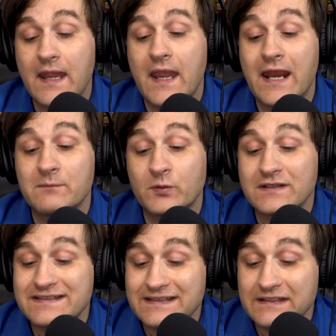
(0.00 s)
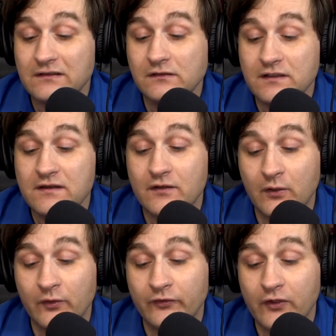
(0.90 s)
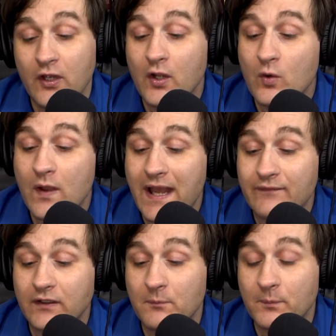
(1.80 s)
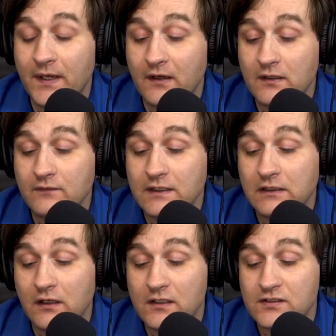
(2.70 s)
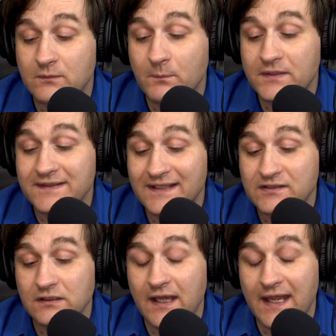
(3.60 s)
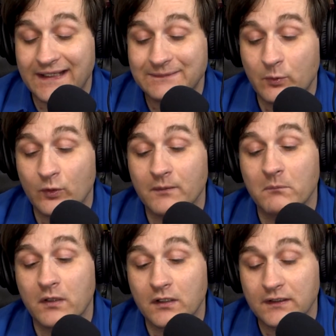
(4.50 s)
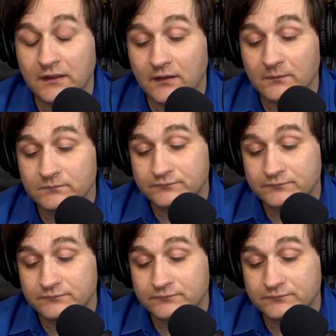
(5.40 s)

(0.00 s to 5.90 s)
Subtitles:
and particularly those who have a comparatively larger potential export market.